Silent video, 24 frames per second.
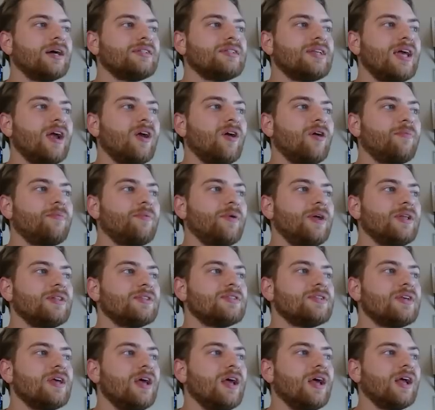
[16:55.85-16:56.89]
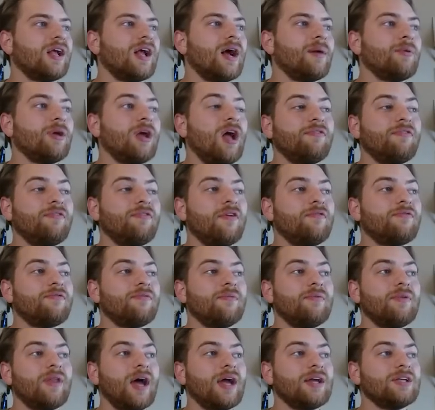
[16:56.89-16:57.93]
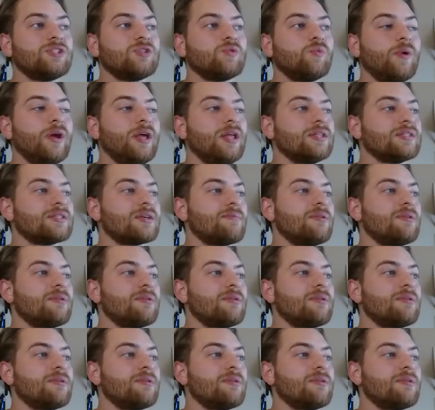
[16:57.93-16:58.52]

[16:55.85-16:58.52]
Terrapins coming off of nice wins.